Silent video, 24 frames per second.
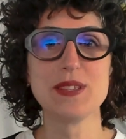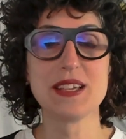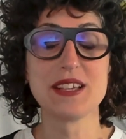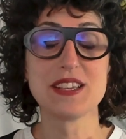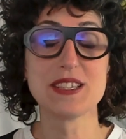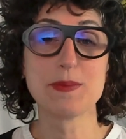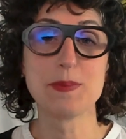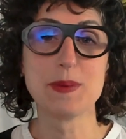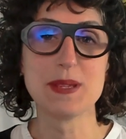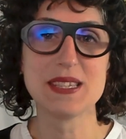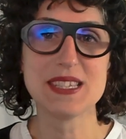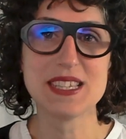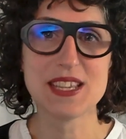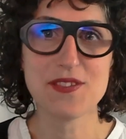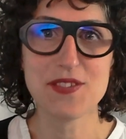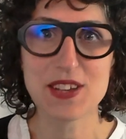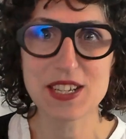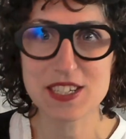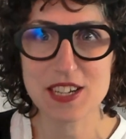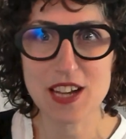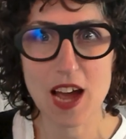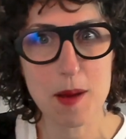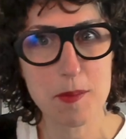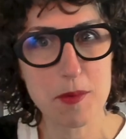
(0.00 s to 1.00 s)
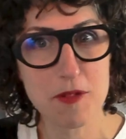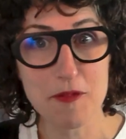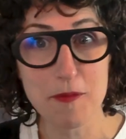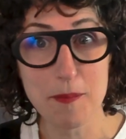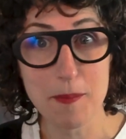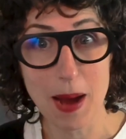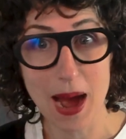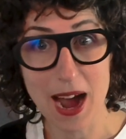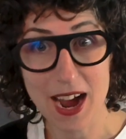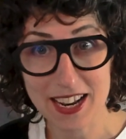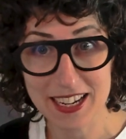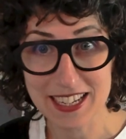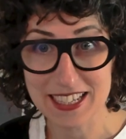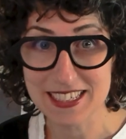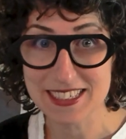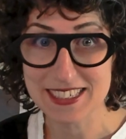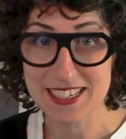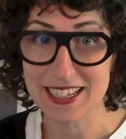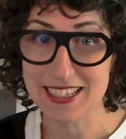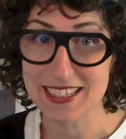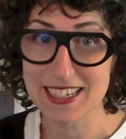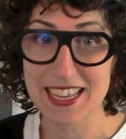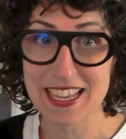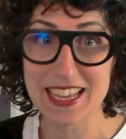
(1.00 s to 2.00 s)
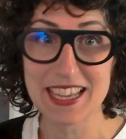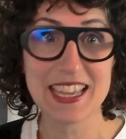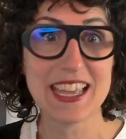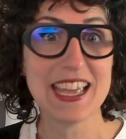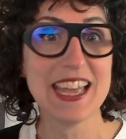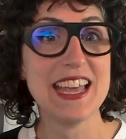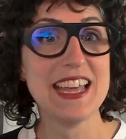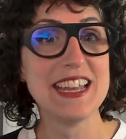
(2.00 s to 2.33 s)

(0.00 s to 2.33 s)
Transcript: a specific type of marketing technique